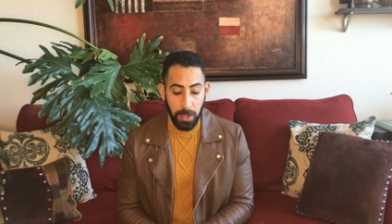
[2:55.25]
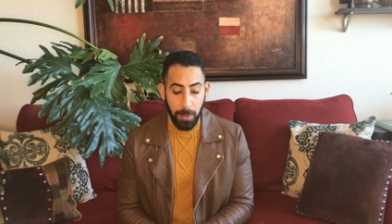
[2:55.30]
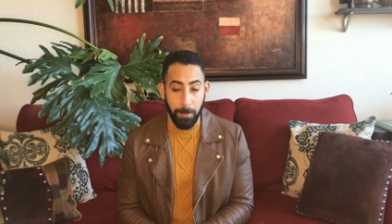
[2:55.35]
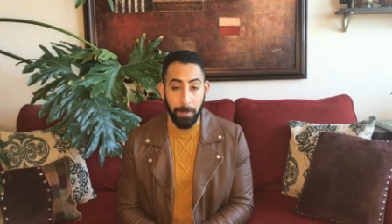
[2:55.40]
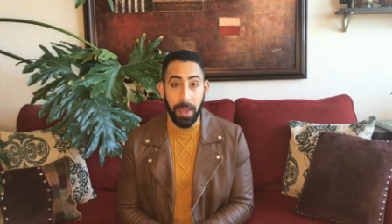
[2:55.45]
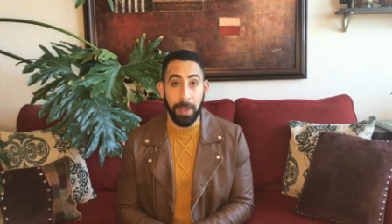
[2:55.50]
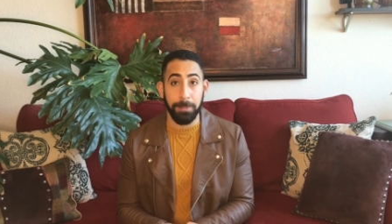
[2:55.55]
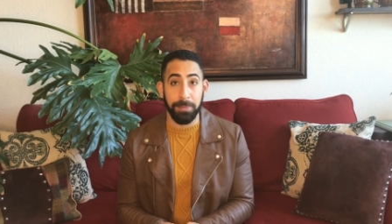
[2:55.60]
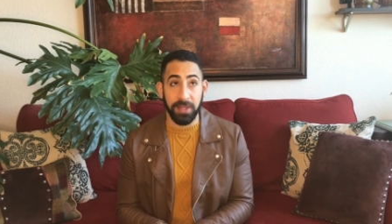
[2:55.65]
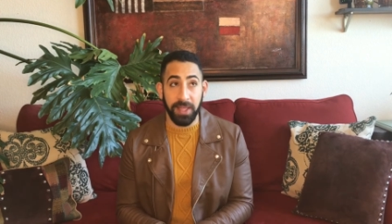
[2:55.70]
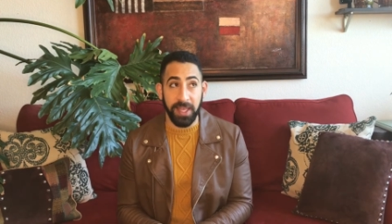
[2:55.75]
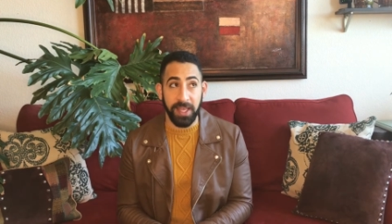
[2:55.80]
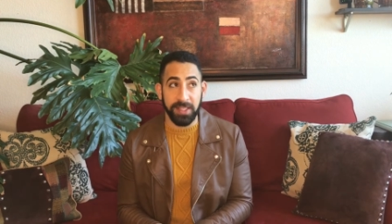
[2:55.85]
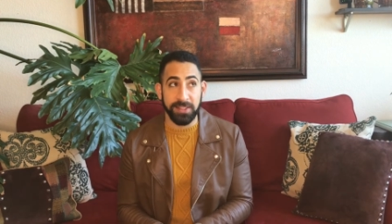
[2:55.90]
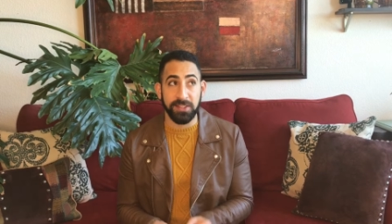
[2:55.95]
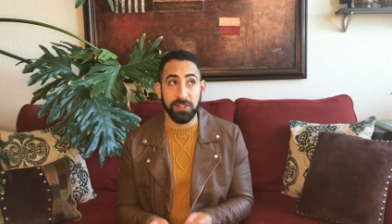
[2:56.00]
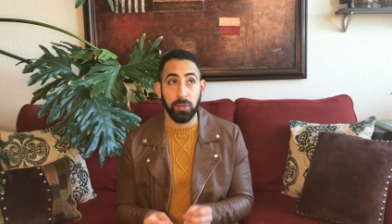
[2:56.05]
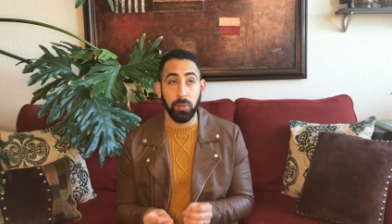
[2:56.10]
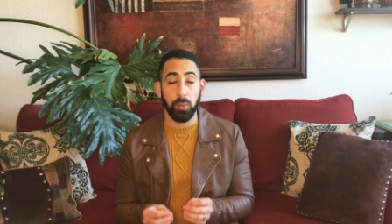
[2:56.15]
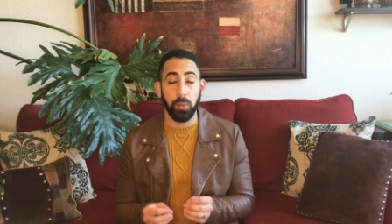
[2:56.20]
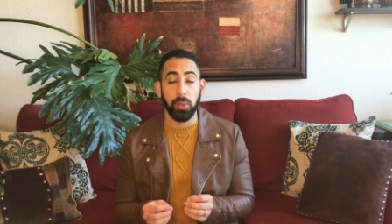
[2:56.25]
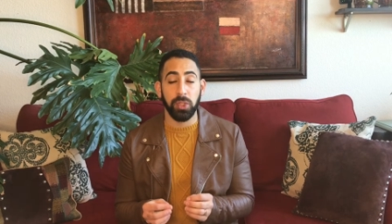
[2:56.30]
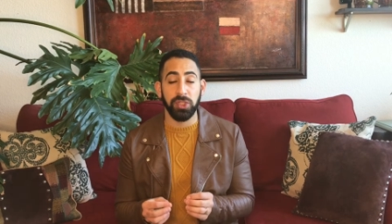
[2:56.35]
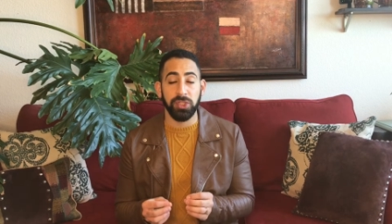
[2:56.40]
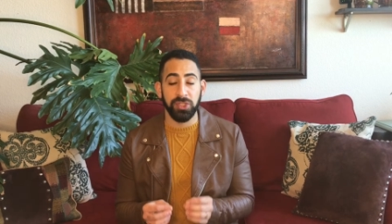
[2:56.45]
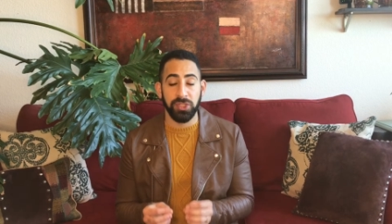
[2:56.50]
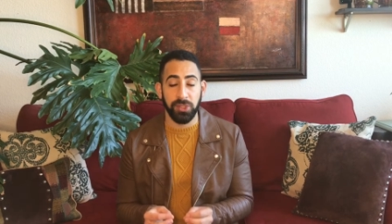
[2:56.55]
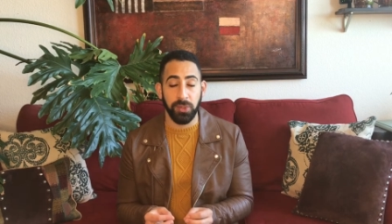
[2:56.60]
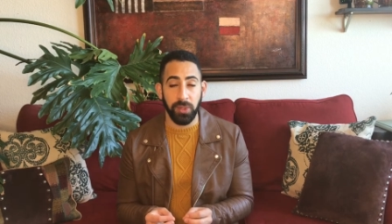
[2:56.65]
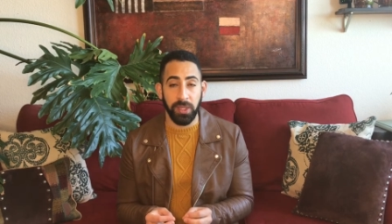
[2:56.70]
My plants were
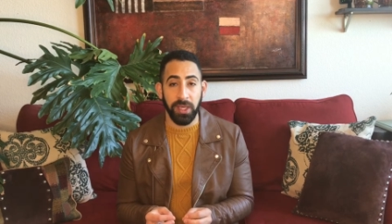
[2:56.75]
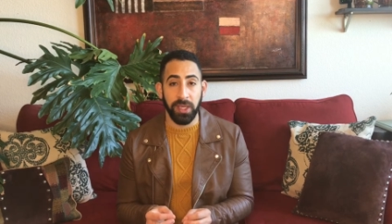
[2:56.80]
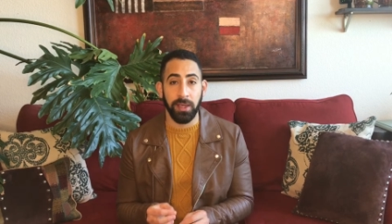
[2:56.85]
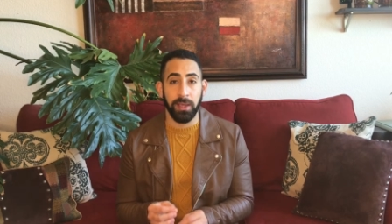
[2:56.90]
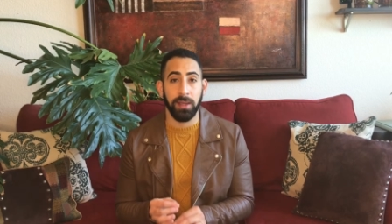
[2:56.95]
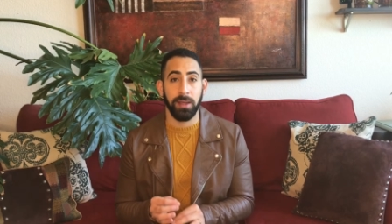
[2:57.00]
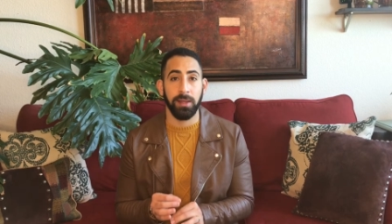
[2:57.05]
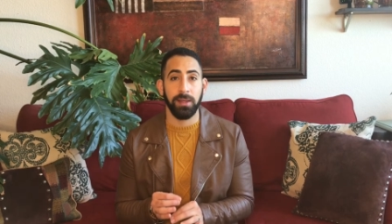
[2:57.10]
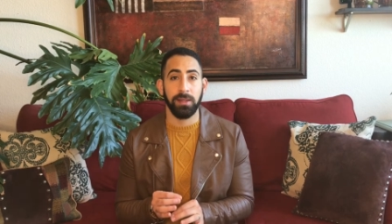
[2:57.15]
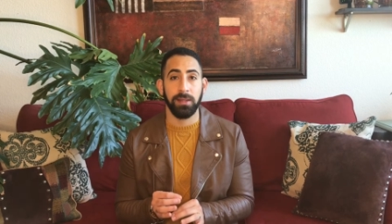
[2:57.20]
doing,